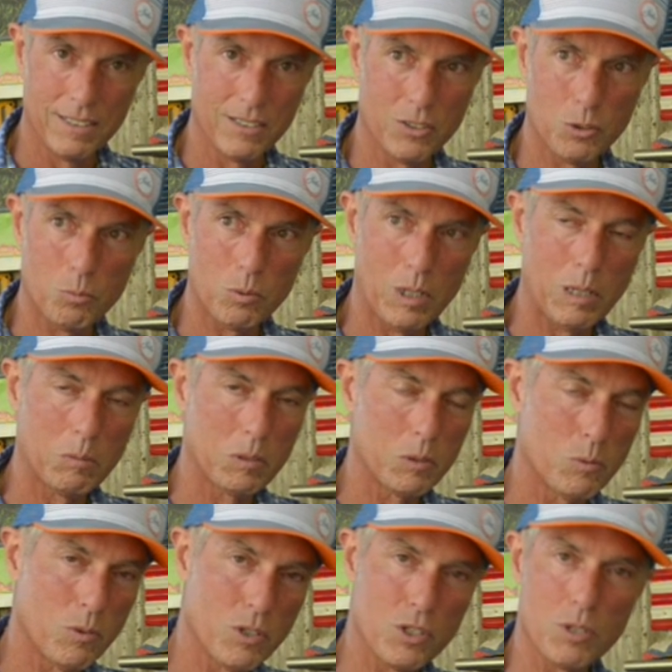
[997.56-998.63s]
it's probably
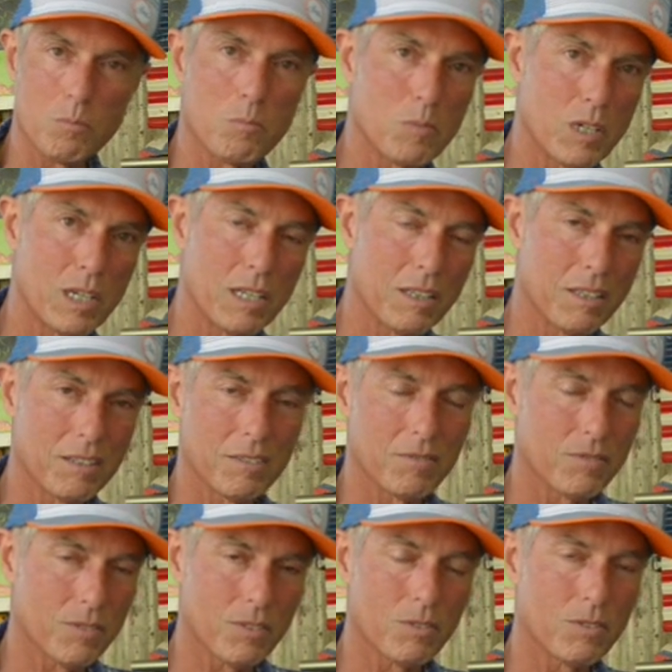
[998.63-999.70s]
once a month
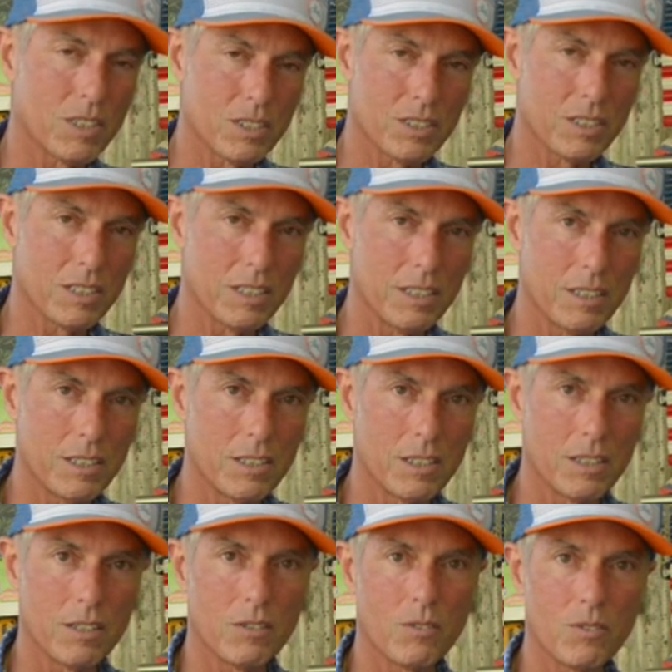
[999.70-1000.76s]
for the rest of the
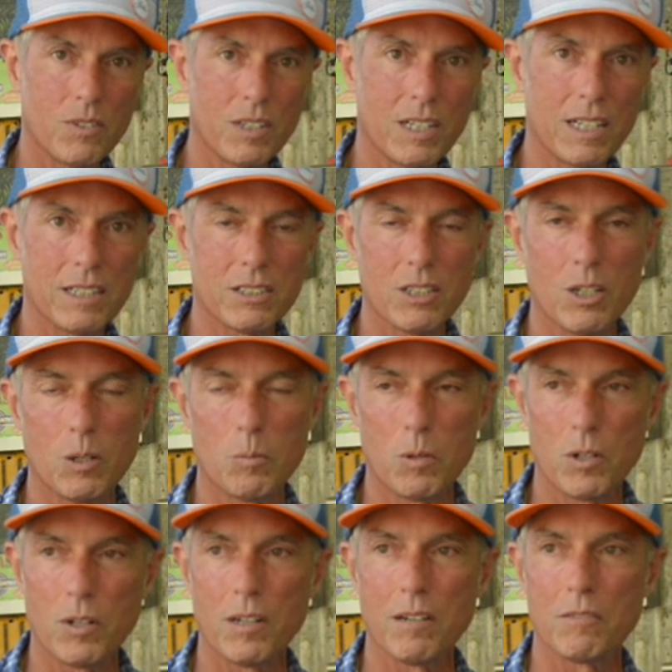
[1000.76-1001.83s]
year. We're in
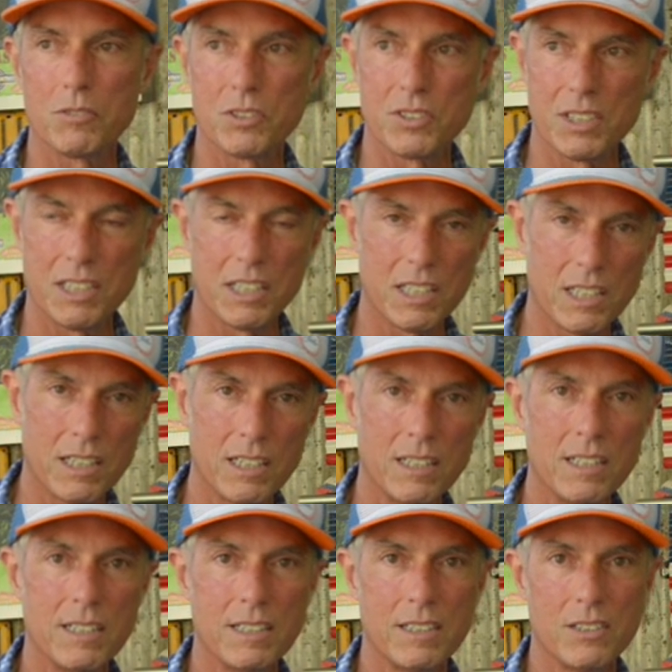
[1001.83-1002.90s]
October, I was there.
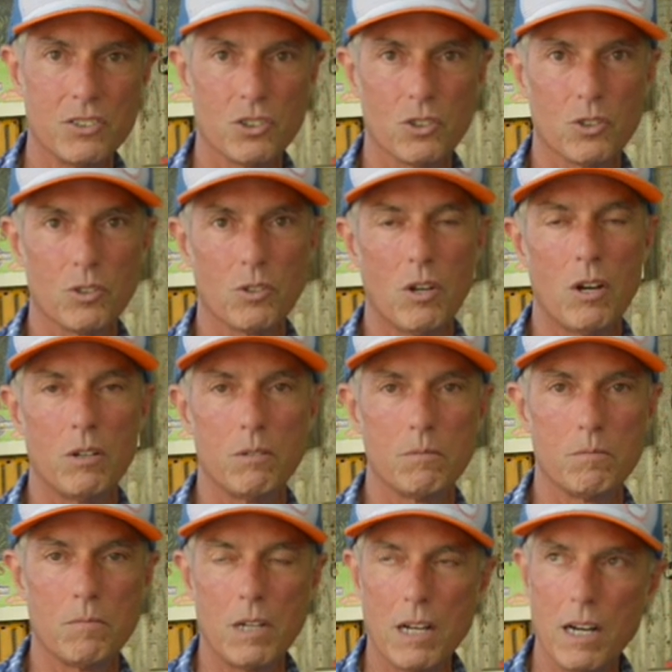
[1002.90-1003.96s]
So hope
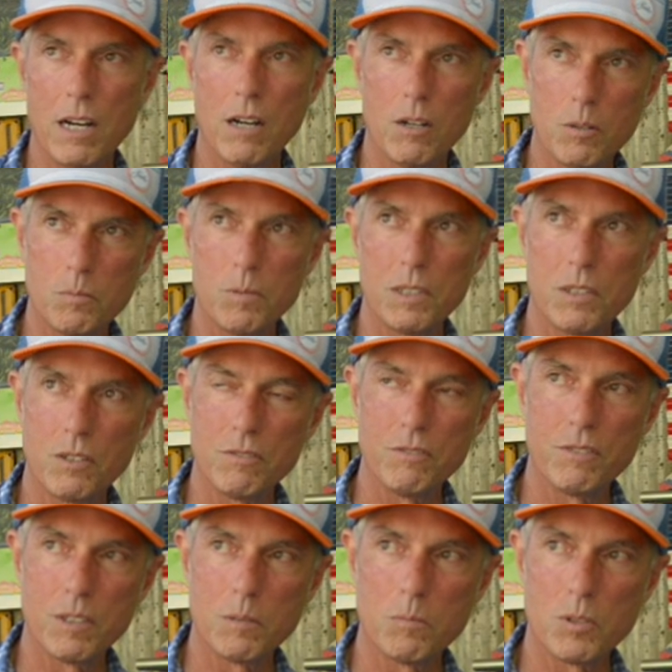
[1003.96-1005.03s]
I hope in
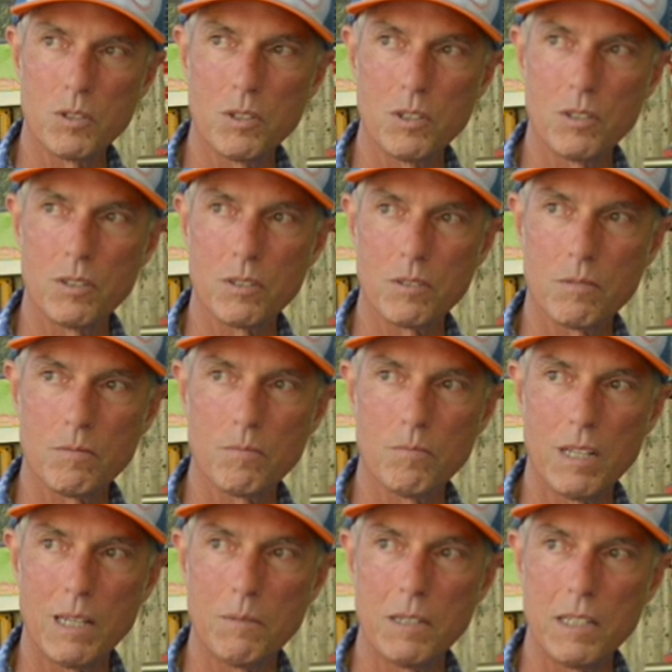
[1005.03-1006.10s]
November
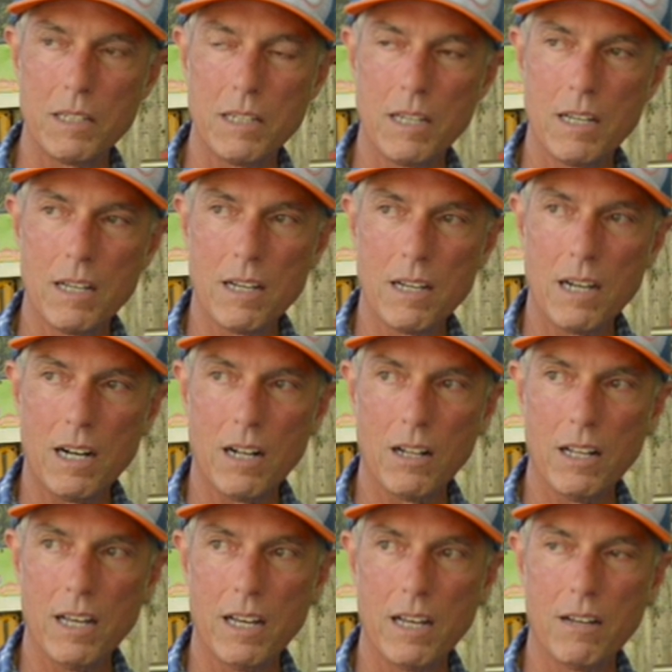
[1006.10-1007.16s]
maybe I'll
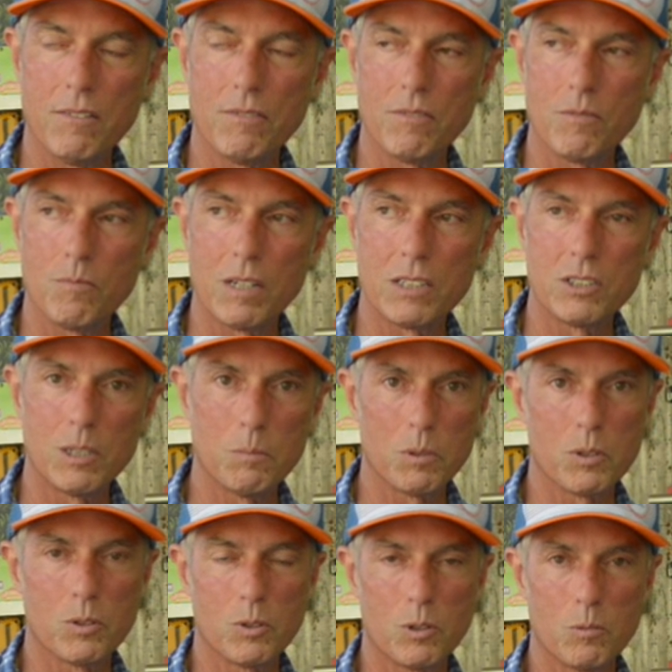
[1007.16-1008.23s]
have my
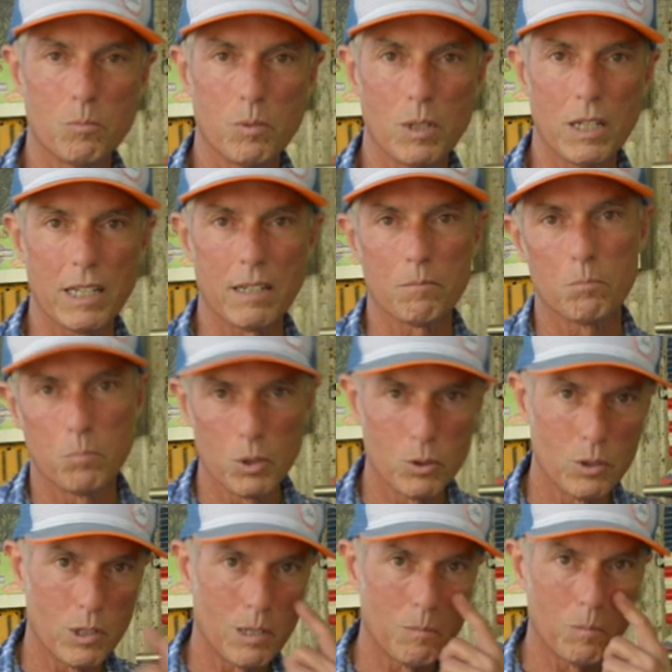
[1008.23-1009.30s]
typical black,
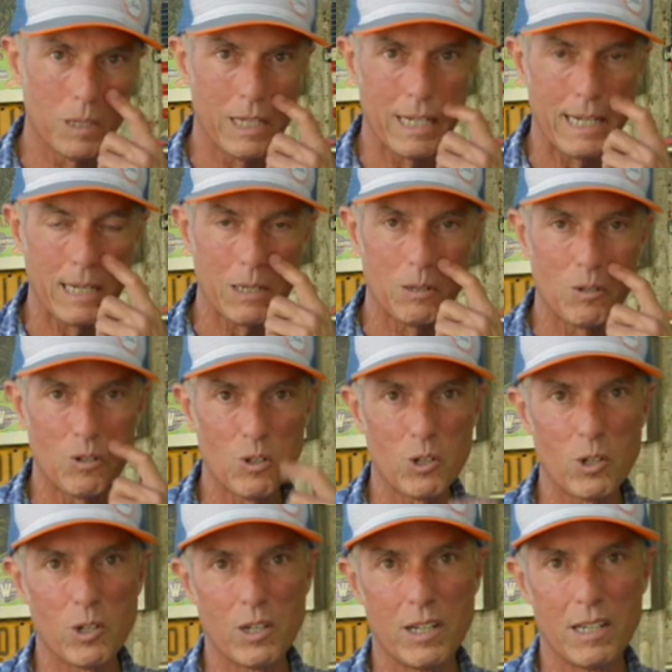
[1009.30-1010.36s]
blue on black
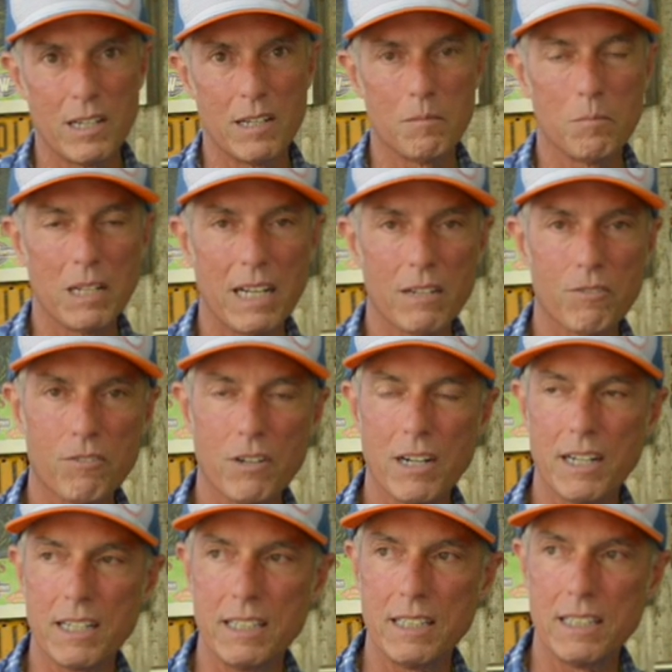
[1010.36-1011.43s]
or uh, Black
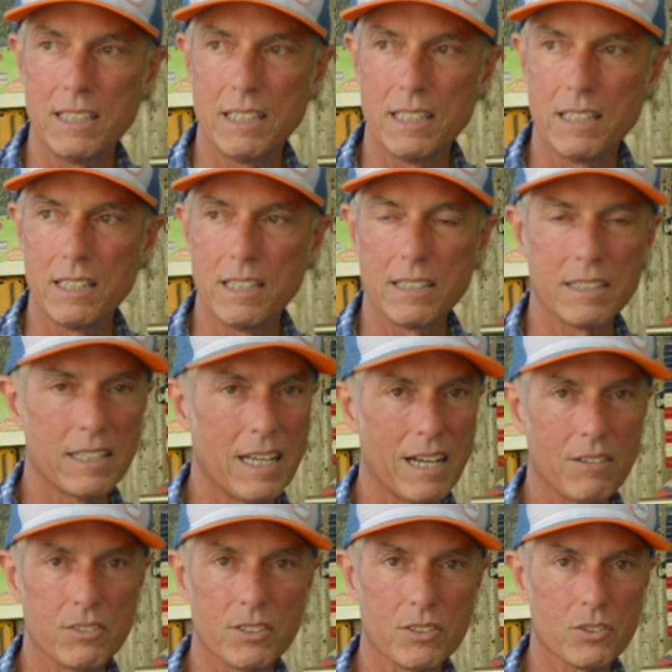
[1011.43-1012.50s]
Friday in uh,
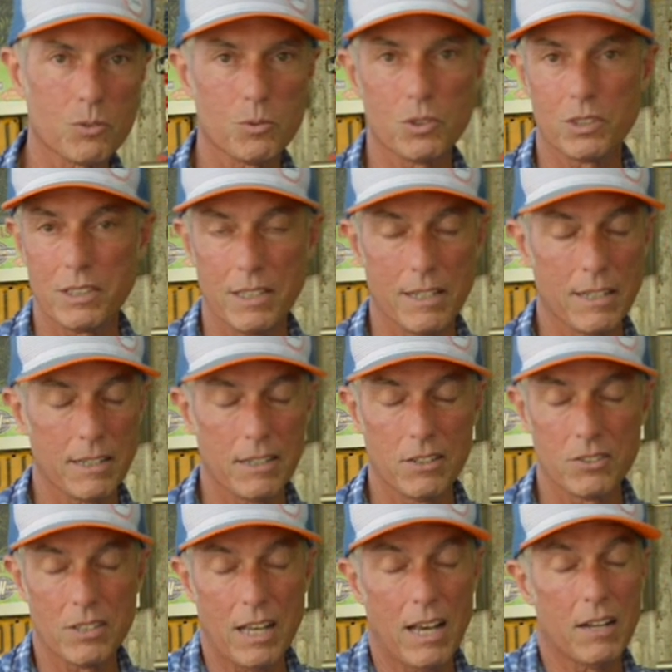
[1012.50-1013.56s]
Galveston. So we'll see how that
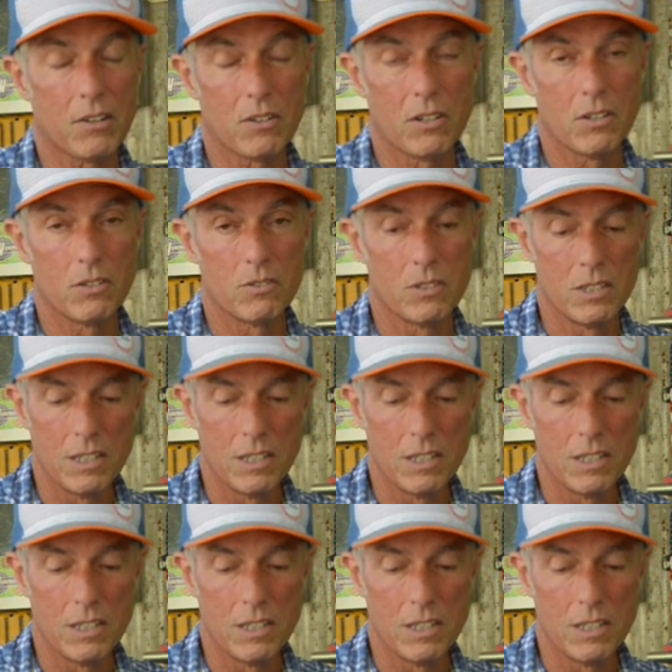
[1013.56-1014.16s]
goes. I don't know.